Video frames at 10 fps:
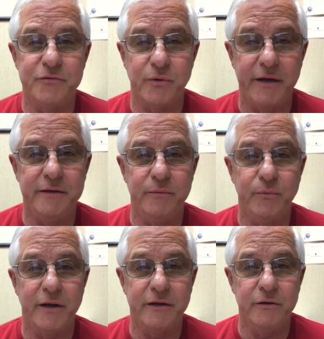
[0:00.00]
so I did
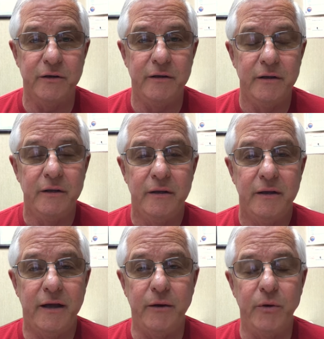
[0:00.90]
what I could.
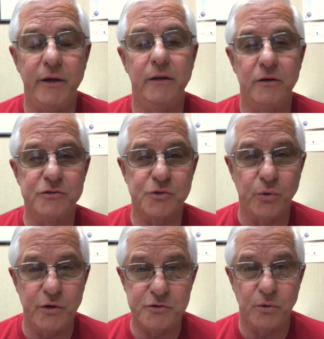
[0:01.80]
Anyway, long
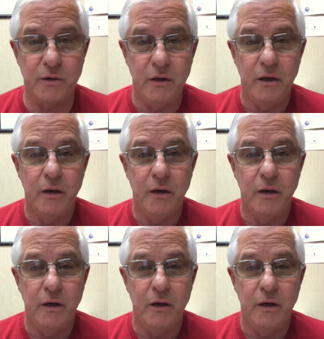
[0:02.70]
story short,